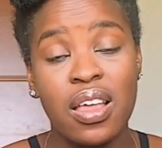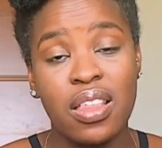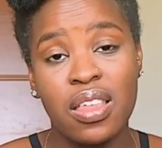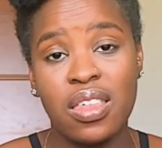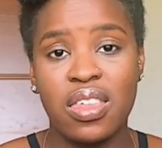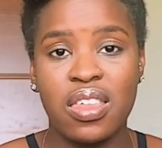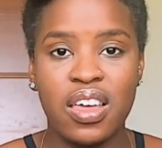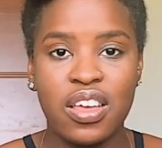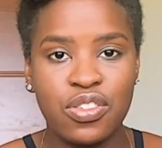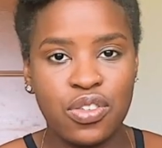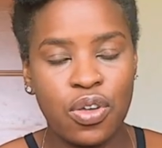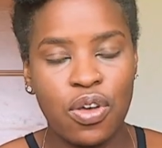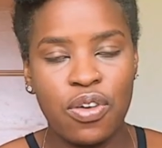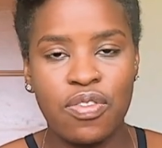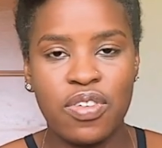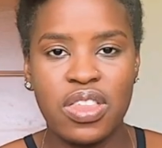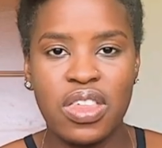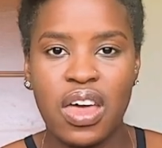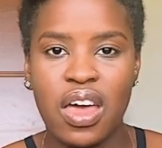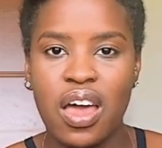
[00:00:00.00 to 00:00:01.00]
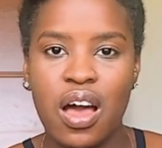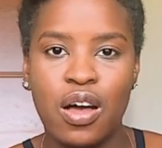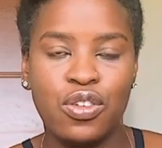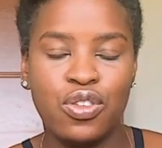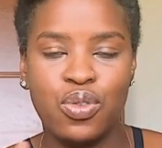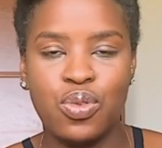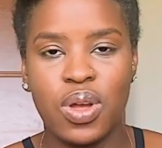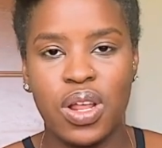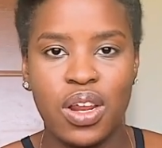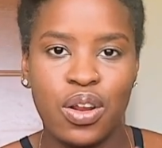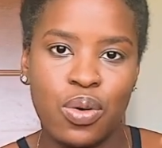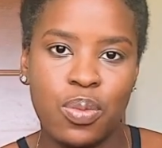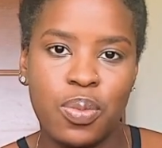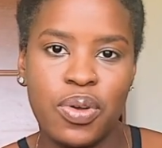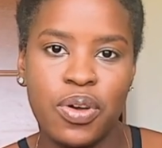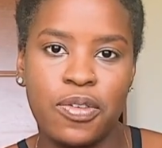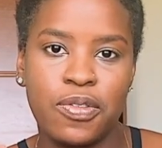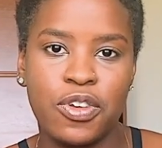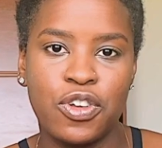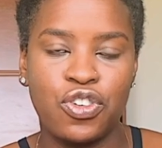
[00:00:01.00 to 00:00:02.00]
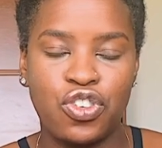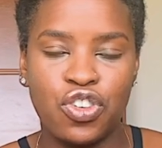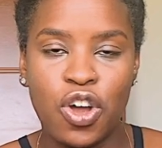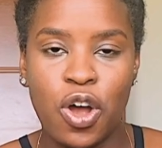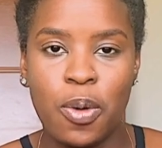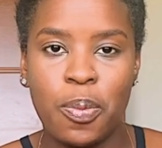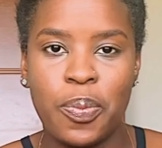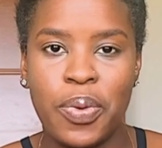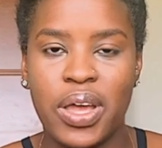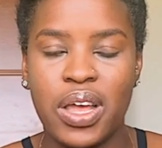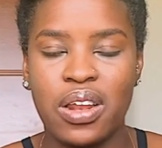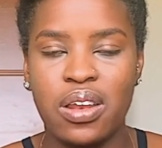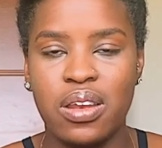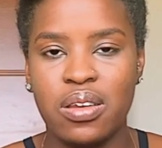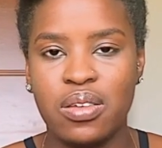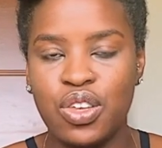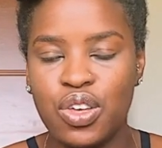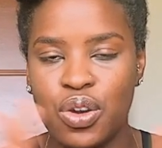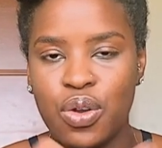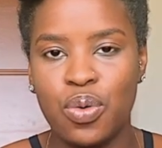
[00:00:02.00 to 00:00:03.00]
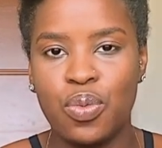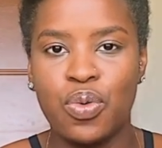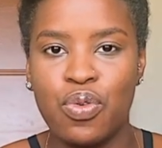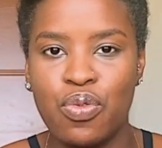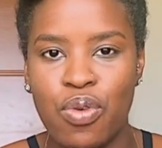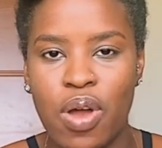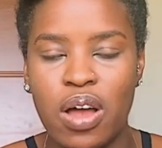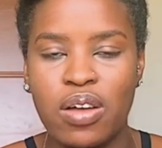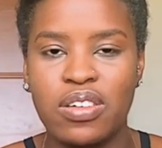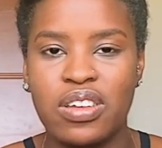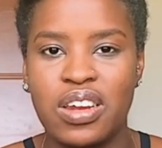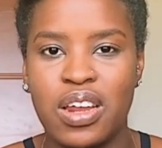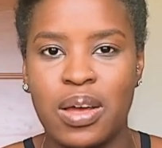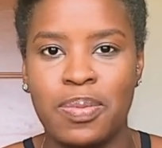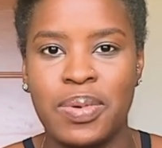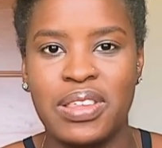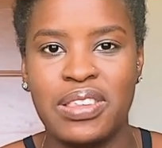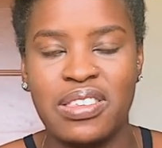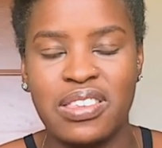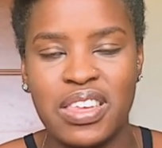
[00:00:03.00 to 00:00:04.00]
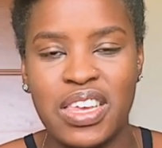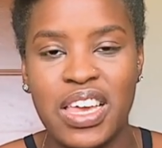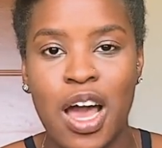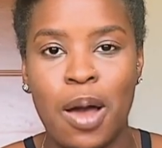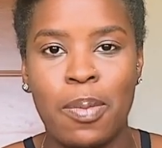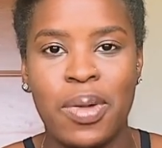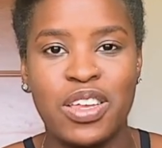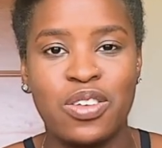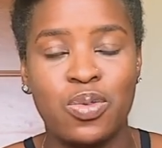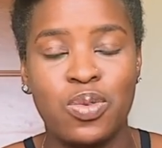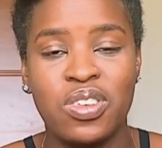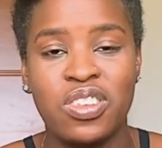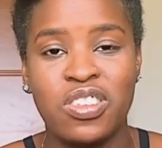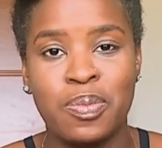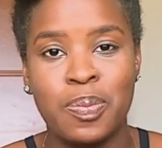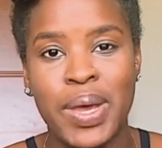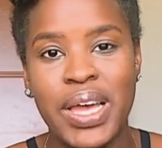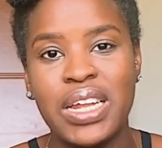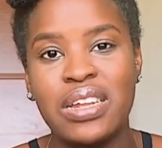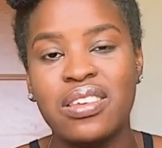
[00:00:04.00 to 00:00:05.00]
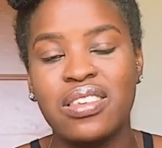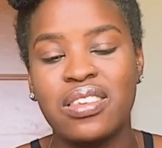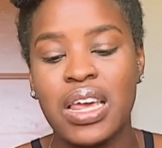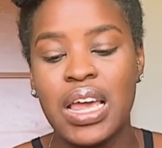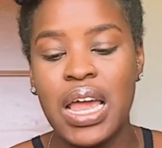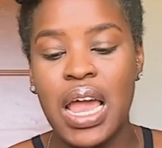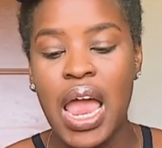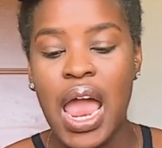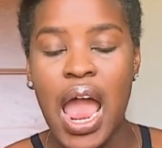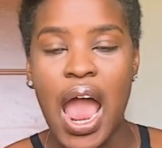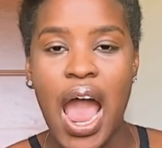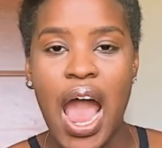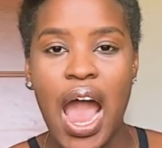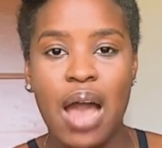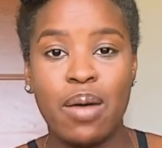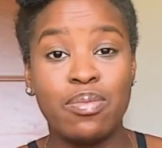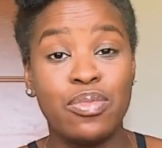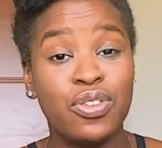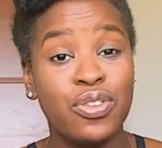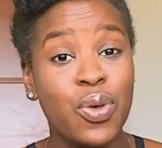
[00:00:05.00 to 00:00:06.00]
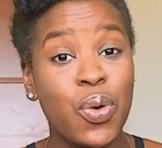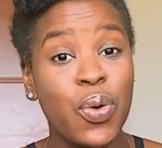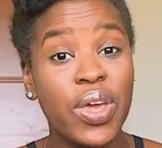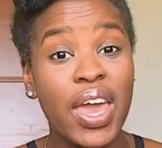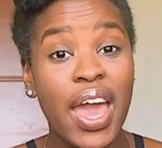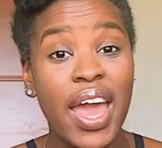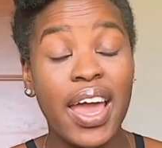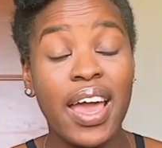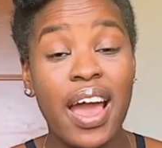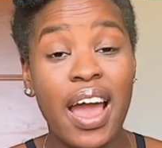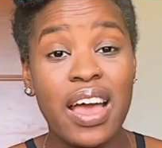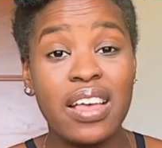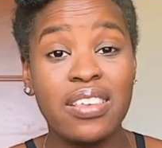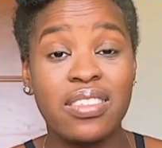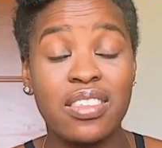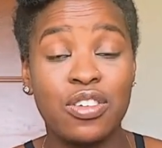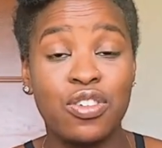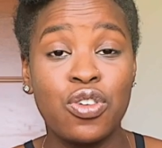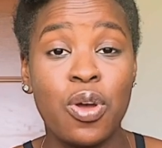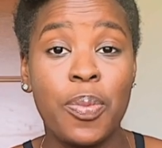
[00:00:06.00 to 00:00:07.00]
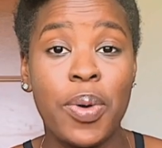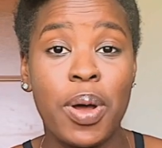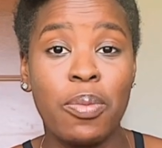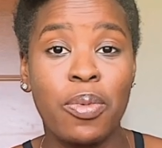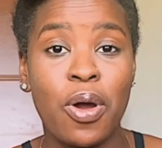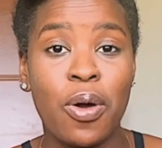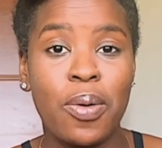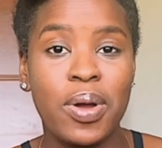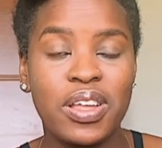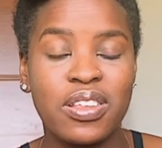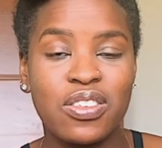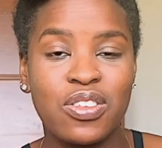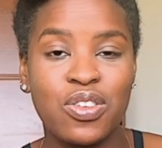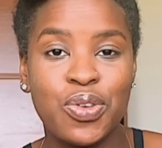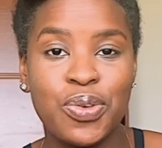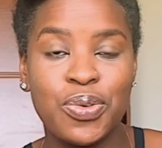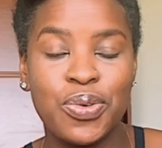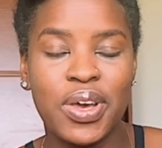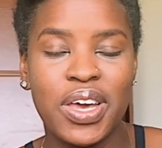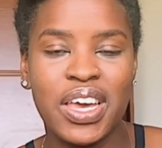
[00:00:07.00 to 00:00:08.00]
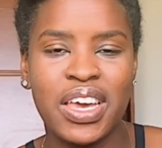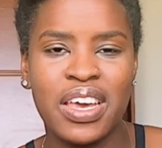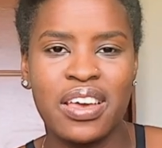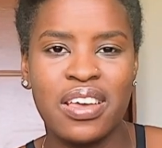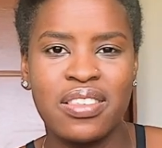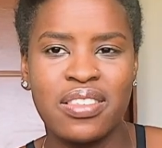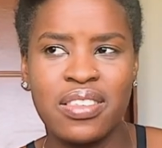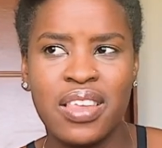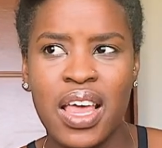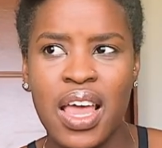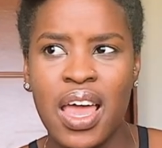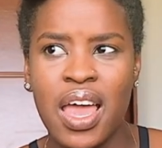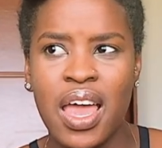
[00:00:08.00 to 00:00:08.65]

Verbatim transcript: the things over there. I'll do a little bit of a shop and, you know, we'll round it up and see how much we spent. So yeah guys, the shop I'm going to is